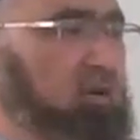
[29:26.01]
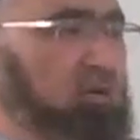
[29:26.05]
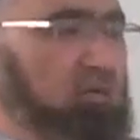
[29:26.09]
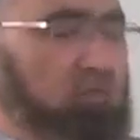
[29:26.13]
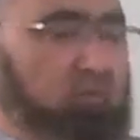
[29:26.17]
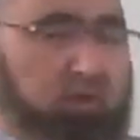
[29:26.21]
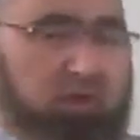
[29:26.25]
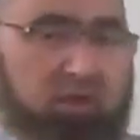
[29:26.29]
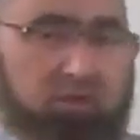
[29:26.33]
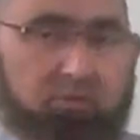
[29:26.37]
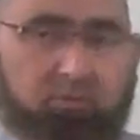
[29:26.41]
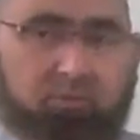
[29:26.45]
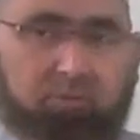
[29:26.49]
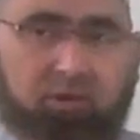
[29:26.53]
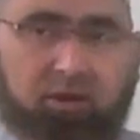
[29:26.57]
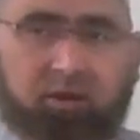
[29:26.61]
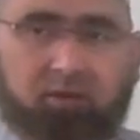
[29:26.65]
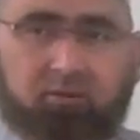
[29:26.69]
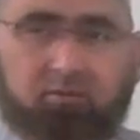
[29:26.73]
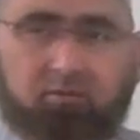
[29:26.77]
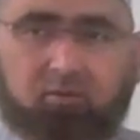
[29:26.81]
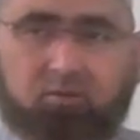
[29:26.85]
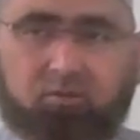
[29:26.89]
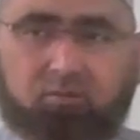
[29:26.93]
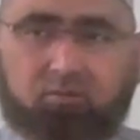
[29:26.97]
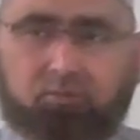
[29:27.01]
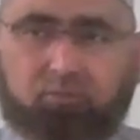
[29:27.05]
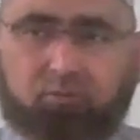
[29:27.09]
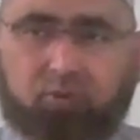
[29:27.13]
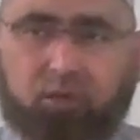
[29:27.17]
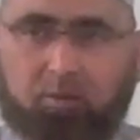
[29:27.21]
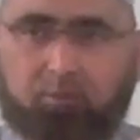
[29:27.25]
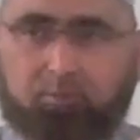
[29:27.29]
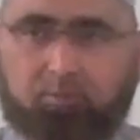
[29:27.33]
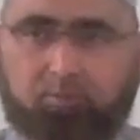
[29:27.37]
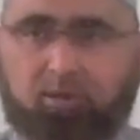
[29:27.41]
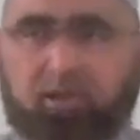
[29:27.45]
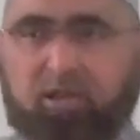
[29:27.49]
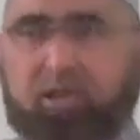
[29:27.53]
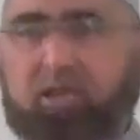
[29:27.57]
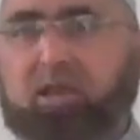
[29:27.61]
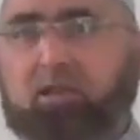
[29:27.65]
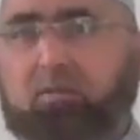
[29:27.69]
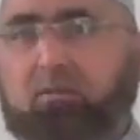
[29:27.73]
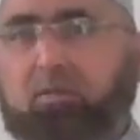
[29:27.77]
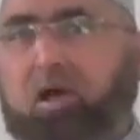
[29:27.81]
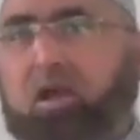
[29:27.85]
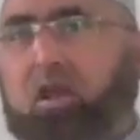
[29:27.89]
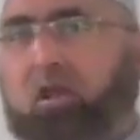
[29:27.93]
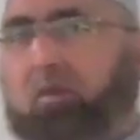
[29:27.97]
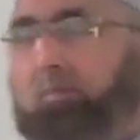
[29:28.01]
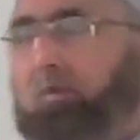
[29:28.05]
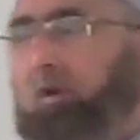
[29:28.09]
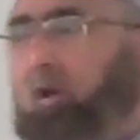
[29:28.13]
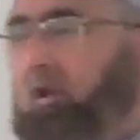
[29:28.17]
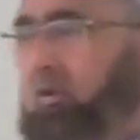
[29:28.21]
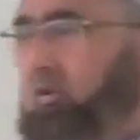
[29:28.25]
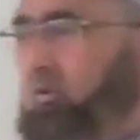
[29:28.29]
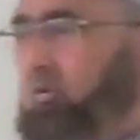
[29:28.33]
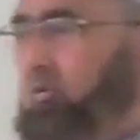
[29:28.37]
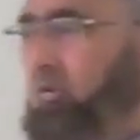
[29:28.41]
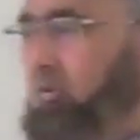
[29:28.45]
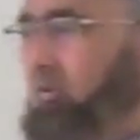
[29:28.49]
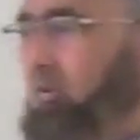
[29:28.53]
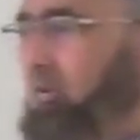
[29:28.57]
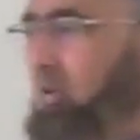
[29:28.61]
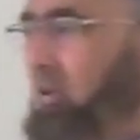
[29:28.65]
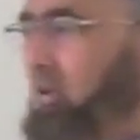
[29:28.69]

we bring complete iman upon you.